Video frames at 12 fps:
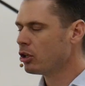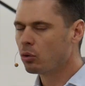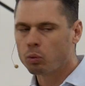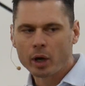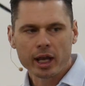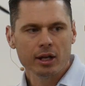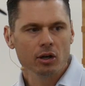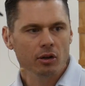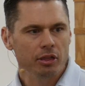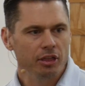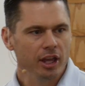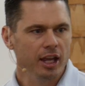
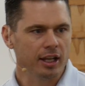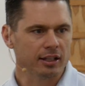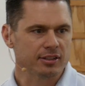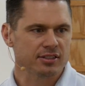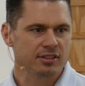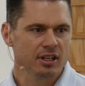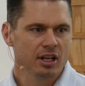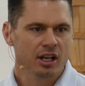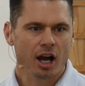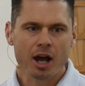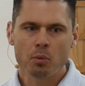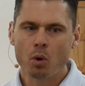Greater things.
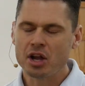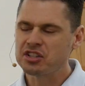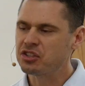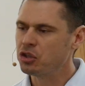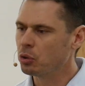God wants